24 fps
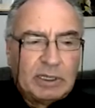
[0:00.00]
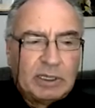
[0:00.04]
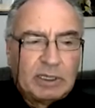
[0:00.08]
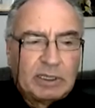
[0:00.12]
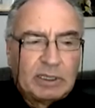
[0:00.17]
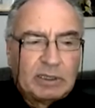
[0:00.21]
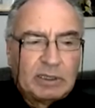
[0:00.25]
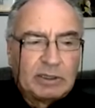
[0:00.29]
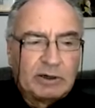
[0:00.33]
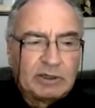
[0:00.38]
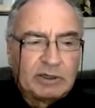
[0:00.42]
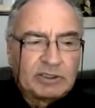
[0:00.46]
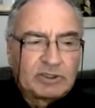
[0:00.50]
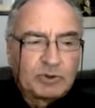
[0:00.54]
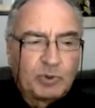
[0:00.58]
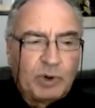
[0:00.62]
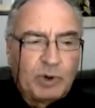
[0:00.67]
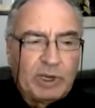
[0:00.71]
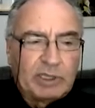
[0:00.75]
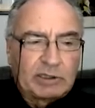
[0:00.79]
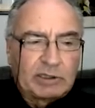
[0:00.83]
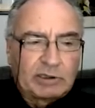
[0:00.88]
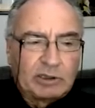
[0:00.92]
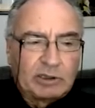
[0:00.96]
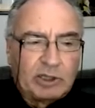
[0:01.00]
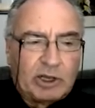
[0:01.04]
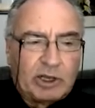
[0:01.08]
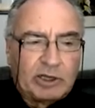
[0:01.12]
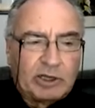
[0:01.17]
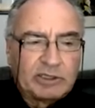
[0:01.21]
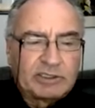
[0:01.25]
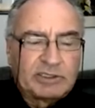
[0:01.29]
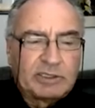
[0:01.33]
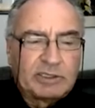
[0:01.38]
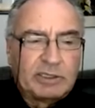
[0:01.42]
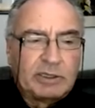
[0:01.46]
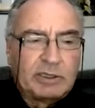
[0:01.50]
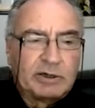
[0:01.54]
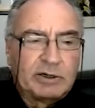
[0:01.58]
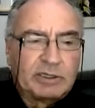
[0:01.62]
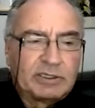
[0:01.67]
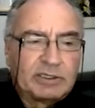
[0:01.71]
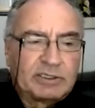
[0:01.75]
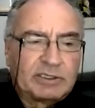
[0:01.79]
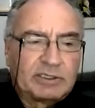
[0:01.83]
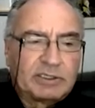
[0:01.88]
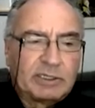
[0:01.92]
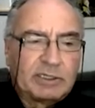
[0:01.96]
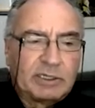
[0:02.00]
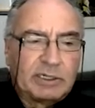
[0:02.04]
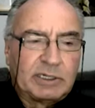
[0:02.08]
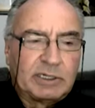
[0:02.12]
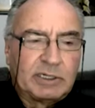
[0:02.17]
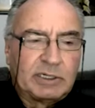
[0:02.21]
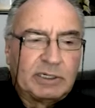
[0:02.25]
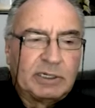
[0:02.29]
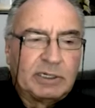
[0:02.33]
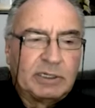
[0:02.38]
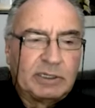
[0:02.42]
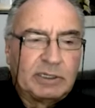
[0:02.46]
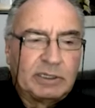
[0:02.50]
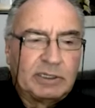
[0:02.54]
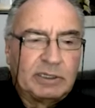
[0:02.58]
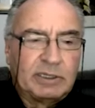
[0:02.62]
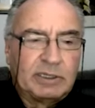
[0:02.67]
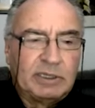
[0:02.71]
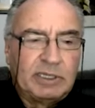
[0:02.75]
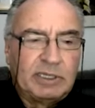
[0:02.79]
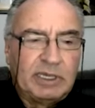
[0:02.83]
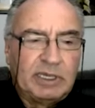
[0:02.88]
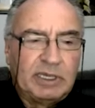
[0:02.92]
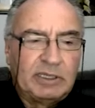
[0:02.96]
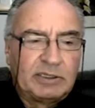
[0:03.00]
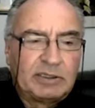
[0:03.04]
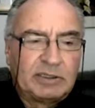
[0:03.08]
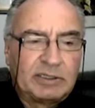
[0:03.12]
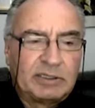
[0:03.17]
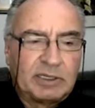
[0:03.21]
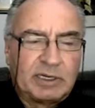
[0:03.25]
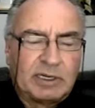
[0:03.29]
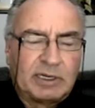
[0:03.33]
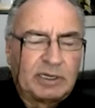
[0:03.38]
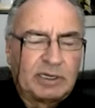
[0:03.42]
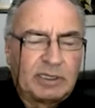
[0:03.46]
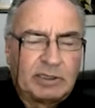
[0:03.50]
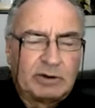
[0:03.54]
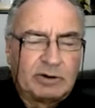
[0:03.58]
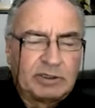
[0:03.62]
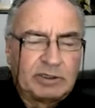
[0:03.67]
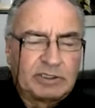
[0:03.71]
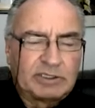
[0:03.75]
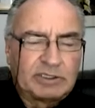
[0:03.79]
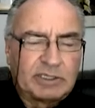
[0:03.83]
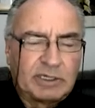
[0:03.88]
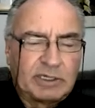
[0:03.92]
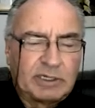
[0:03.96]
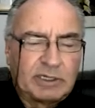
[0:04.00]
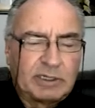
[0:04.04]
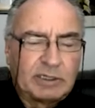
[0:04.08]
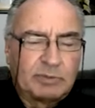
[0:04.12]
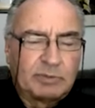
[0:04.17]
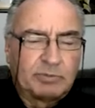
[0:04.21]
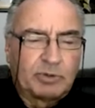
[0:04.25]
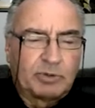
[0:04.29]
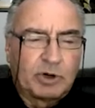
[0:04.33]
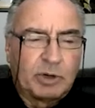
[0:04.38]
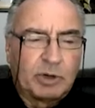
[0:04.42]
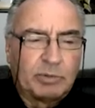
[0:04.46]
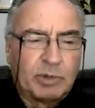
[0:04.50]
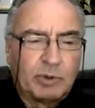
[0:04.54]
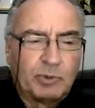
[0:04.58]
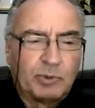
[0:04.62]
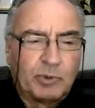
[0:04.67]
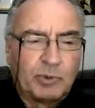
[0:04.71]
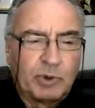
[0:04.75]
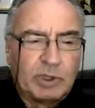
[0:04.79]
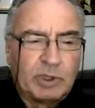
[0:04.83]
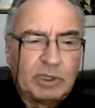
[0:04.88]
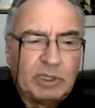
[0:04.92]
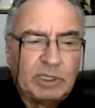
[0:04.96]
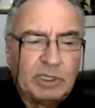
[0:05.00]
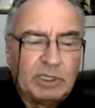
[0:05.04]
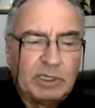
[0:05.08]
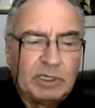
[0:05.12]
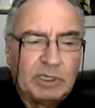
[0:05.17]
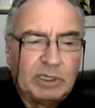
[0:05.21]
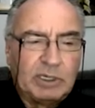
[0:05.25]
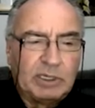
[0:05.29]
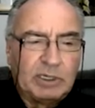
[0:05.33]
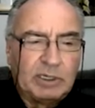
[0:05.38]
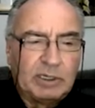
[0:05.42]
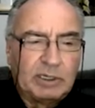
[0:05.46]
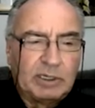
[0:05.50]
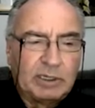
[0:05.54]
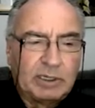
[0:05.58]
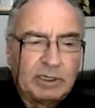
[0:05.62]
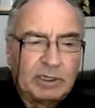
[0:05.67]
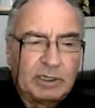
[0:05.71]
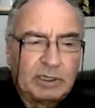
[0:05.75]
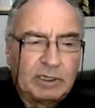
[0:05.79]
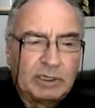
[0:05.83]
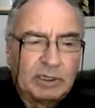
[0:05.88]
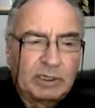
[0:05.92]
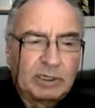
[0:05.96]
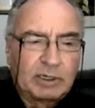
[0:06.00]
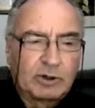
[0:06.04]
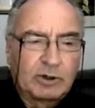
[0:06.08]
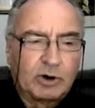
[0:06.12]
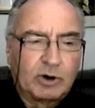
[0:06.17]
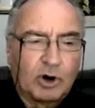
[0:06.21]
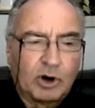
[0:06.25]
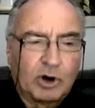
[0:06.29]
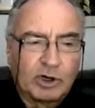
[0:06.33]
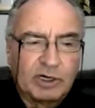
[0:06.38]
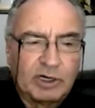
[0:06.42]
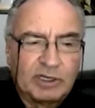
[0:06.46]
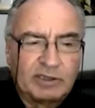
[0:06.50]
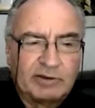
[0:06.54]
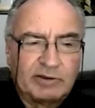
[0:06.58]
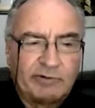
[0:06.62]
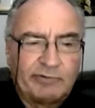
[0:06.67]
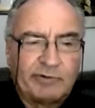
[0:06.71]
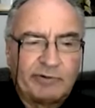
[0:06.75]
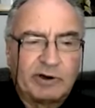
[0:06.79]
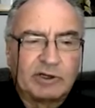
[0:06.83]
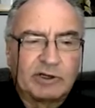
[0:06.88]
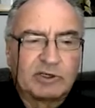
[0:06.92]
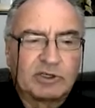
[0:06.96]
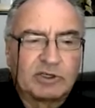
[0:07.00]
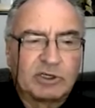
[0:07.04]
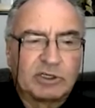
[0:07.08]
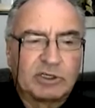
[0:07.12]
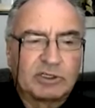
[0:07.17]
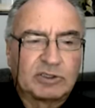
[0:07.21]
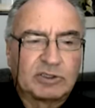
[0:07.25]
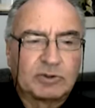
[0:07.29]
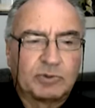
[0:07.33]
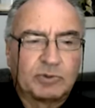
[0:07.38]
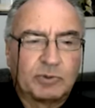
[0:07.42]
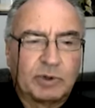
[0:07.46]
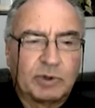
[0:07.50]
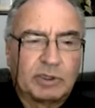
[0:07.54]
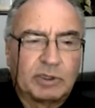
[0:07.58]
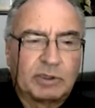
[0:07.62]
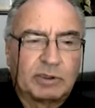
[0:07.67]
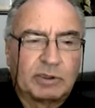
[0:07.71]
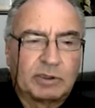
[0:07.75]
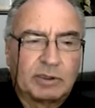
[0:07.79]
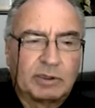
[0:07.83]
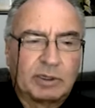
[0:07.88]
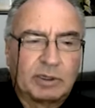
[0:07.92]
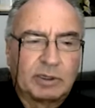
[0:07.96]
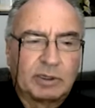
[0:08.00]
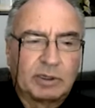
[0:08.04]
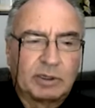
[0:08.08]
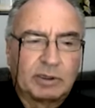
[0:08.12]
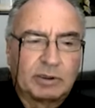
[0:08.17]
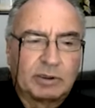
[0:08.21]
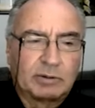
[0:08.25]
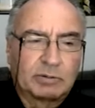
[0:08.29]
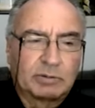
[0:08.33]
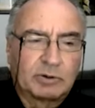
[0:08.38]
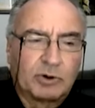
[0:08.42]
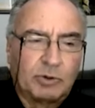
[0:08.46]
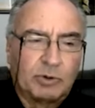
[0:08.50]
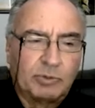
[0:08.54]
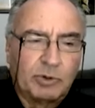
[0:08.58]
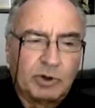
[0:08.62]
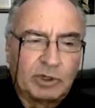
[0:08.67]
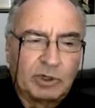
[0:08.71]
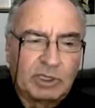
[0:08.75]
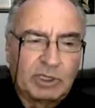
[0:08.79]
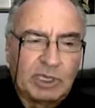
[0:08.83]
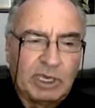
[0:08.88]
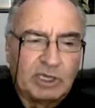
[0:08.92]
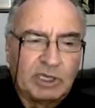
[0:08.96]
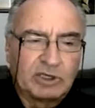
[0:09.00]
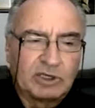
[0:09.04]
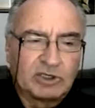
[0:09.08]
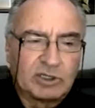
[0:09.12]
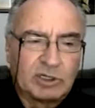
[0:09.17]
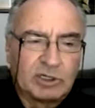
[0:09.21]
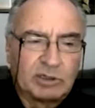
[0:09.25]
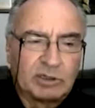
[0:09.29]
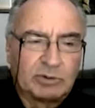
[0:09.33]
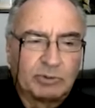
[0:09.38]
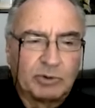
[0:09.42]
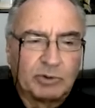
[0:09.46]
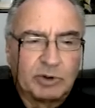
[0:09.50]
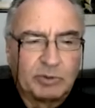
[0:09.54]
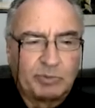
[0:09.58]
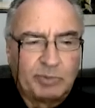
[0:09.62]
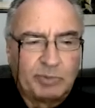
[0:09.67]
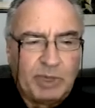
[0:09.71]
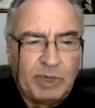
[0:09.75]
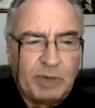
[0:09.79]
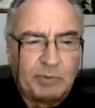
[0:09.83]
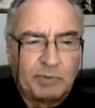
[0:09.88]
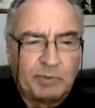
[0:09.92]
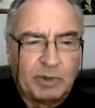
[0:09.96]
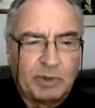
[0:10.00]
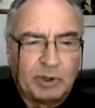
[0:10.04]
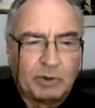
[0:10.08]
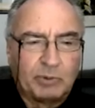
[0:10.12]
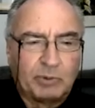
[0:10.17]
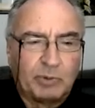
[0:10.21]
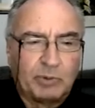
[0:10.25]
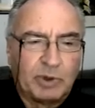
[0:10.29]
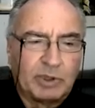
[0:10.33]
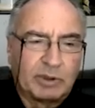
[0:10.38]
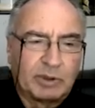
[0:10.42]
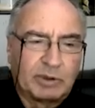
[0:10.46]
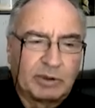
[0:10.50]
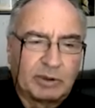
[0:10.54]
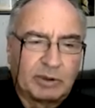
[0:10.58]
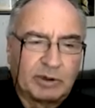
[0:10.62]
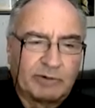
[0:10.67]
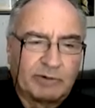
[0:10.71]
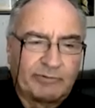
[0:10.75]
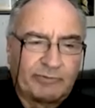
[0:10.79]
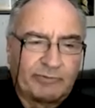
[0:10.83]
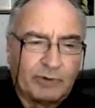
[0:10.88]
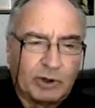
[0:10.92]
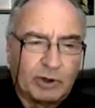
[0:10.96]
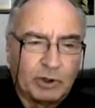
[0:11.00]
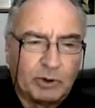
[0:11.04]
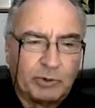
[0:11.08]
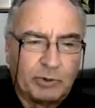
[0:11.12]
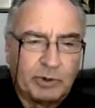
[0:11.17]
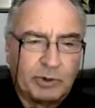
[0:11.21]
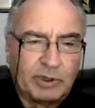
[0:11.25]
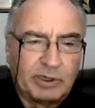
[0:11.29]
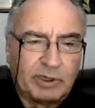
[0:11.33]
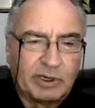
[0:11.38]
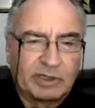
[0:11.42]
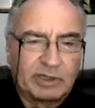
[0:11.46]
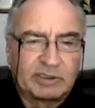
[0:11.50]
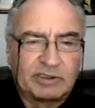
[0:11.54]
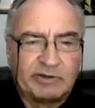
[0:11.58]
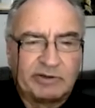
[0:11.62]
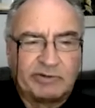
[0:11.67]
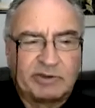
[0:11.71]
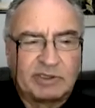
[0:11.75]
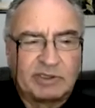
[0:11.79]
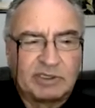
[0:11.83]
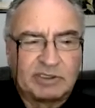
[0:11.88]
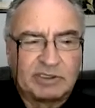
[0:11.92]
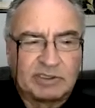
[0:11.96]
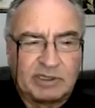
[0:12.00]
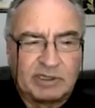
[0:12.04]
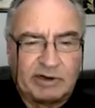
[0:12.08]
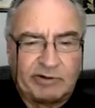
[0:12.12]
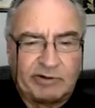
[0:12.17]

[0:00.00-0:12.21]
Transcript: there is weight loss, there is a need, there is a problem with the cognitive functions, with communication with people, with following activities and